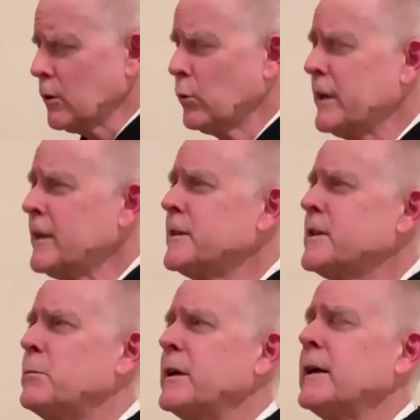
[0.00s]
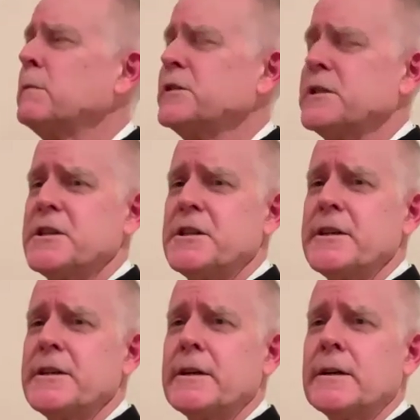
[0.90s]
we need to be able to
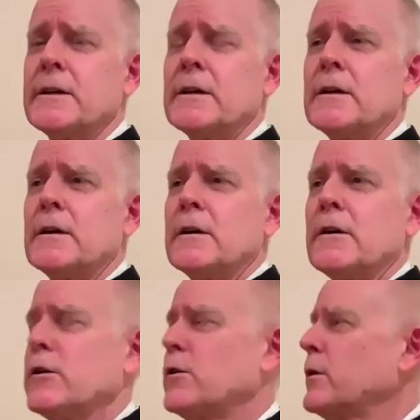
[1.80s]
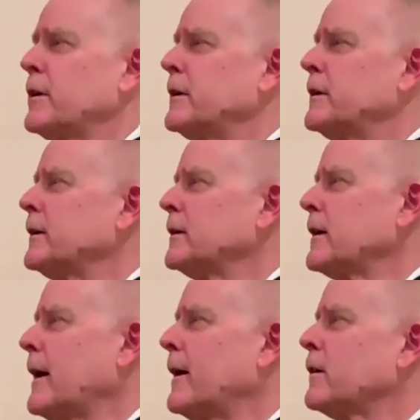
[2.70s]
see greed,
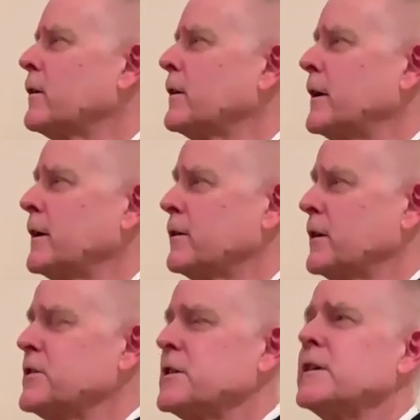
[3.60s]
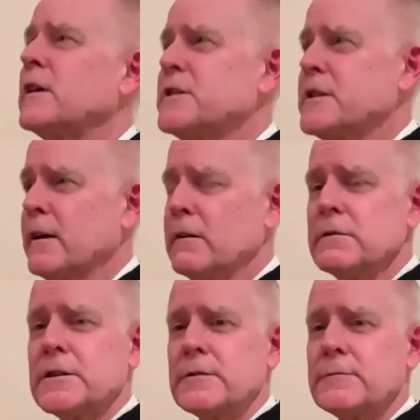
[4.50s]
anger, and ignorance in
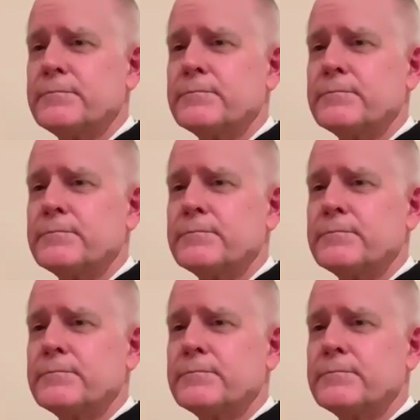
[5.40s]
ourselves,